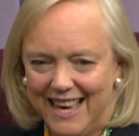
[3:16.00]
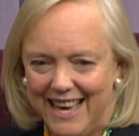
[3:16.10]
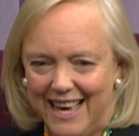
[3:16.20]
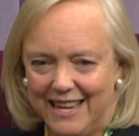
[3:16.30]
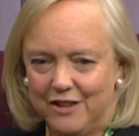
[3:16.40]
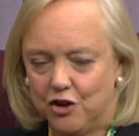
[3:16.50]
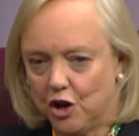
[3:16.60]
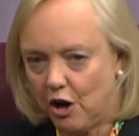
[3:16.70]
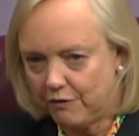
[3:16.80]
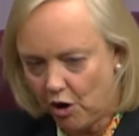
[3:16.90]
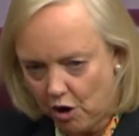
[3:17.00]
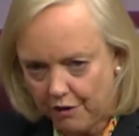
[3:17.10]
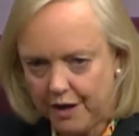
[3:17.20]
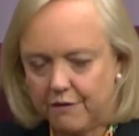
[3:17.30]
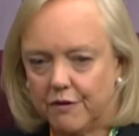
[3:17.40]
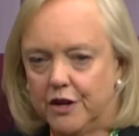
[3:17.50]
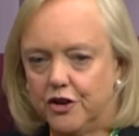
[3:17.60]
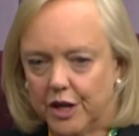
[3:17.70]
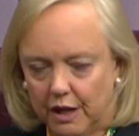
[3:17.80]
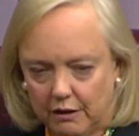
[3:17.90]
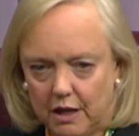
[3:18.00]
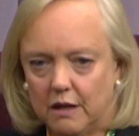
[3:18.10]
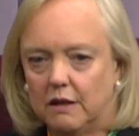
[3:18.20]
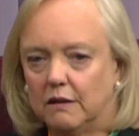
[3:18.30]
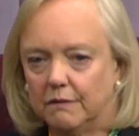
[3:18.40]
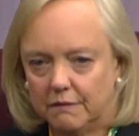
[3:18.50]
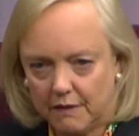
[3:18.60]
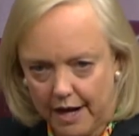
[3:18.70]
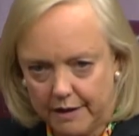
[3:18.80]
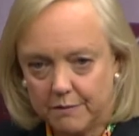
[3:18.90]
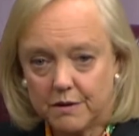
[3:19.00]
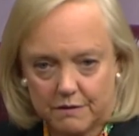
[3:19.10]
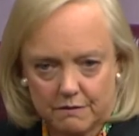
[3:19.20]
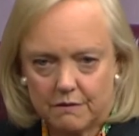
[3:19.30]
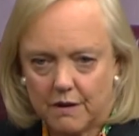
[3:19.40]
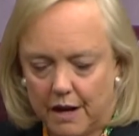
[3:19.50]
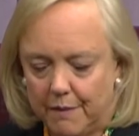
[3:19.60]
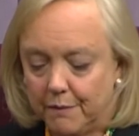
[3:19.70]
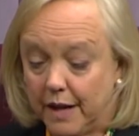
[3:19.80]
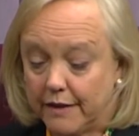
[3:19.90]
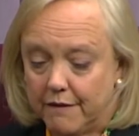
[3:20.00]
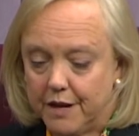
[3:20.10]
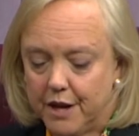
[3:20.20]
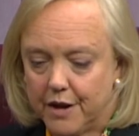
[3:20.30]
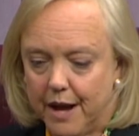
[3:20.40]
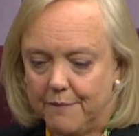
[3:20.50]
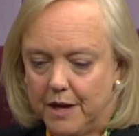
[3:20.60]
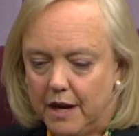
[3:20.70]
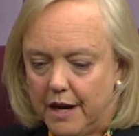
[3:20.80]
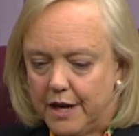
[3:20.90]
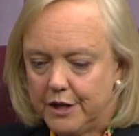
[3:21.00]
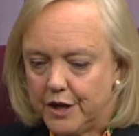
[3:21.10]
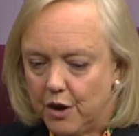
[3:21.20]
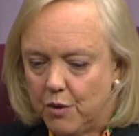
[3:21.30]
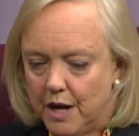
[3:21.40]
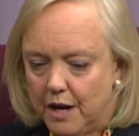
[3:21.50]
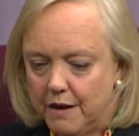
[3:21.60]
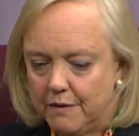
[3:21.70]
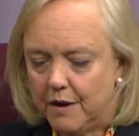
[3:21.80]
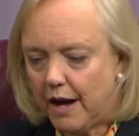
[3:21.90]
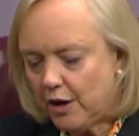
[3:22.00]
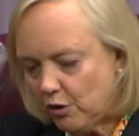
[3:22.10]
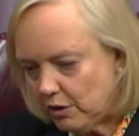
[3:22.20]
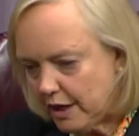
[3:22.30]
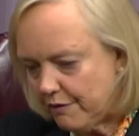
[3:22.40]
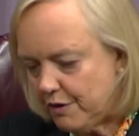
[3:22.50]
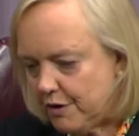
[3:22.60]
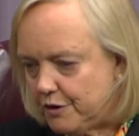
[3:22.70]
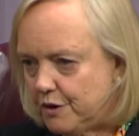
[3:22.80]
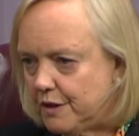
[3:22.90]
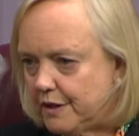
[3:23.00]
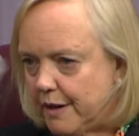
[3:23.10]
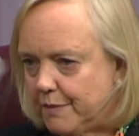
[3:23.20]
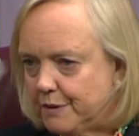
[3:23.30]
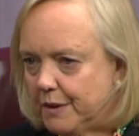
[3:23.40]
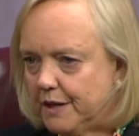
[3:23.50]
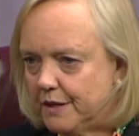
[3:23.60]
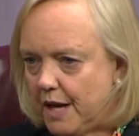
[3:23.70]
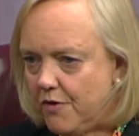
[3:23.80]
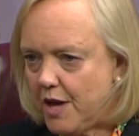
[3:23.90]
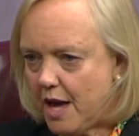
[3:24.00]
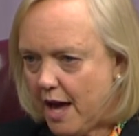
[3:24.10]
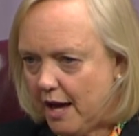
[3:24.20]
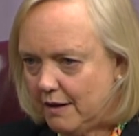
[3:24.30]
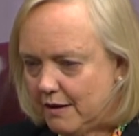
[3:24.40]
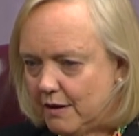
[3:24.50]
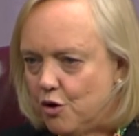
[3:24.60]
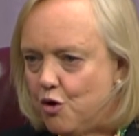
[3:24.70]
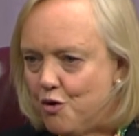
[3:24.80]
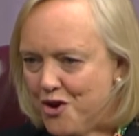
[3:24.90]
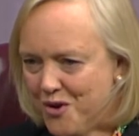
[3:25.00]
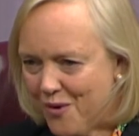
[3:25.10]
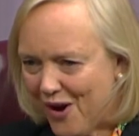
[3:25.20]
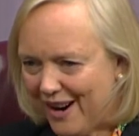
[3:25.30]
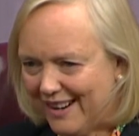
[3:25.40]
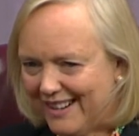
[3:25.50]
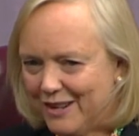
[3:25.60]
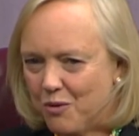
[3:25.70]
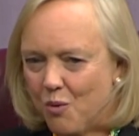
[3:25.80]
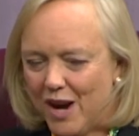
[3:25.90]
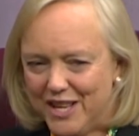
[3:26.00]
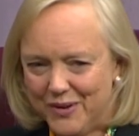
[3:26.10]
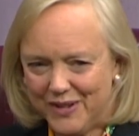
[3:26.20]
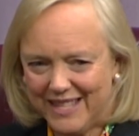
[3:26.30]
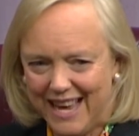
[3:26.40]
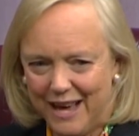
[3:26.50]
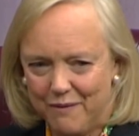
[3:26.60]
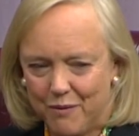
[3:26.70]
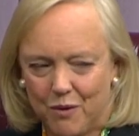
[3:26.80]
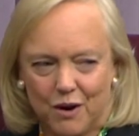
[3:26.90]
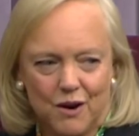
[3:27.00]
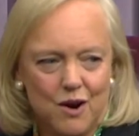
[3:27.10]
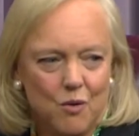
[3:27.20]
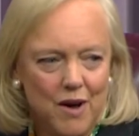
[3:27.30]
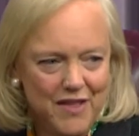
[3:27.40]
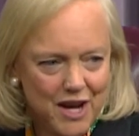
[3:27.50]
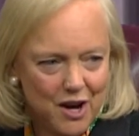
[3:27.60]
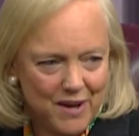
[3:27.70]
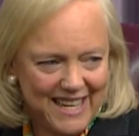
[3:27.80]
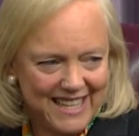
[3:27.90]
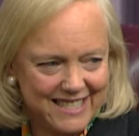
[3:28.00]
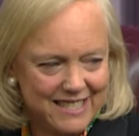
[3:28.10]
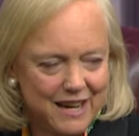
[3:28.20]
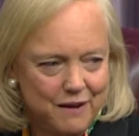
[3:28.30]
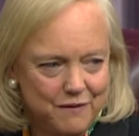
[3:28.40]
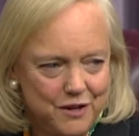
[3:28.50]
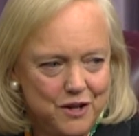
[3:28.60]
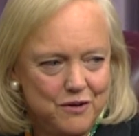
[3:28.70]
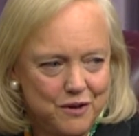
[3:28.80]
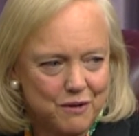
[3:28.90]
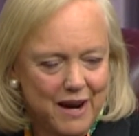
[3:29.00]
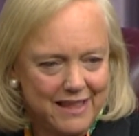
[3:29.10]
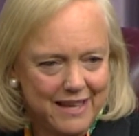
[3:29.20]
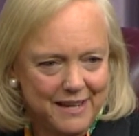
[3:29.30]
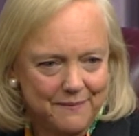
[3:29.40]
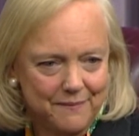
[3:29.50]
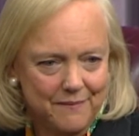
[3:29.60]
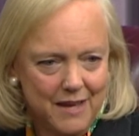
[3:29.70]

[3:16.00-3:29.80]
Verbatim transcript: and took off all the infringing illegal items um, like that video game. So the, I only give you those two examples because in the end, who you are, what you stand for, when the going gets tough, do you do the right thing?